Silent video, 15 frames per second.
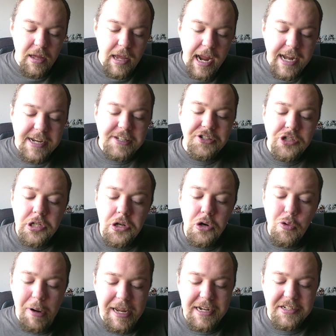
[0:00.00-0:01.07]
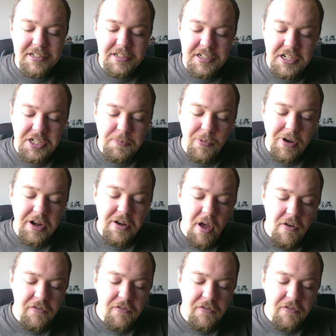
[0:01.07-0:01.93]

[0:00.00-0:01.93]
It is 2 weeks since Britain